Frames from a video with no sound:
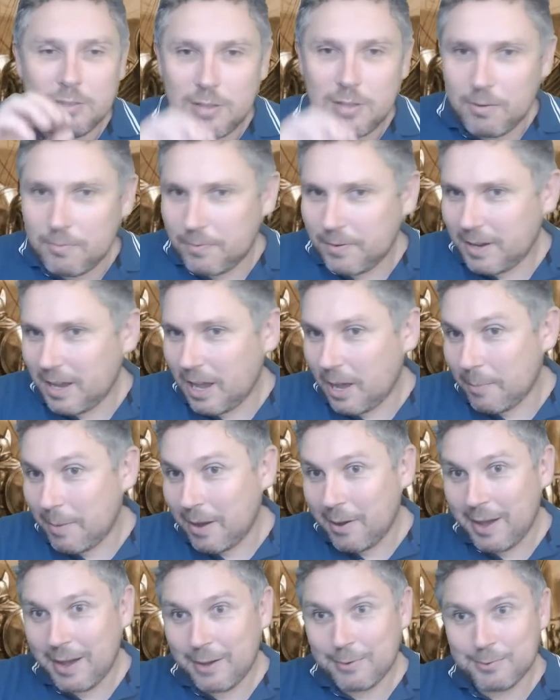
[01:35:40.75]
Don't forget
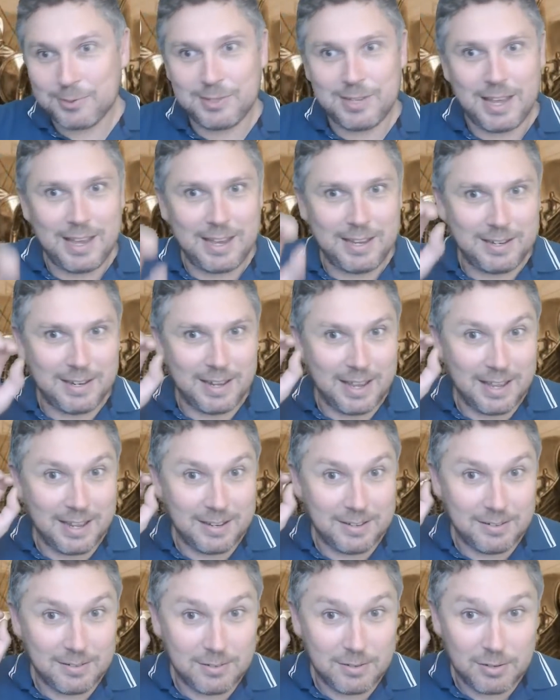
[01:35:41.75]
about House Dayne
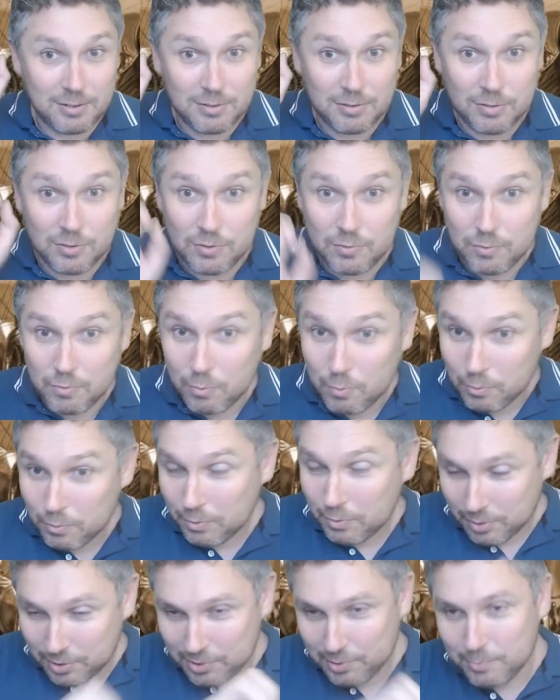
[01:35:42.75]
and
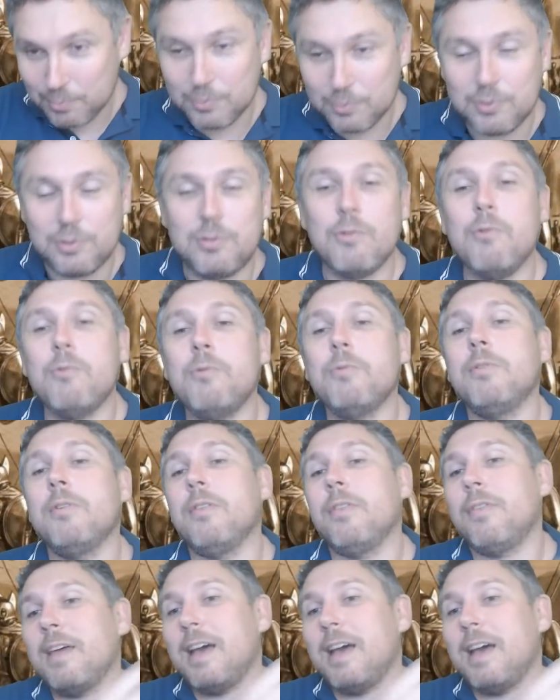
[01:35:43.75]
Dawn, the Sword of Dawn.